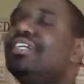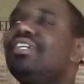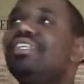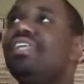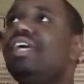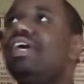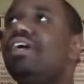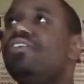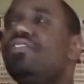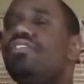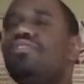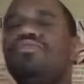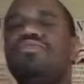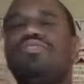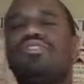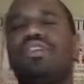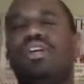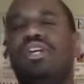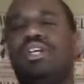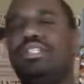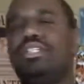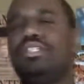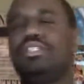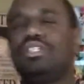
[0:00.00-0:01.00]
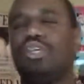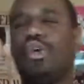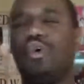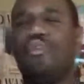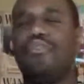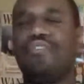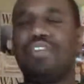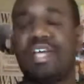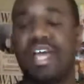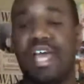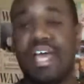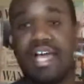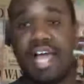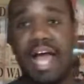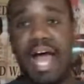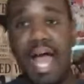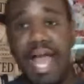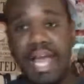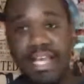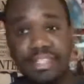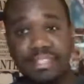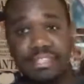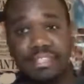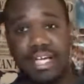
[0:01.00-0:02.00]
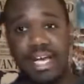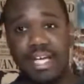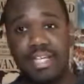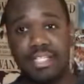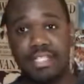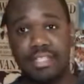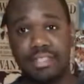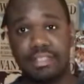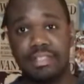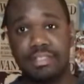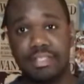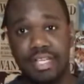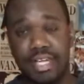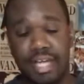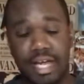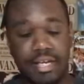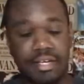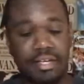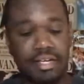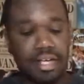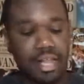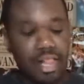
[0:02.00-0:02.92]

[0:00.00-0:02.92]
Now, overall in this OVA, I say this again,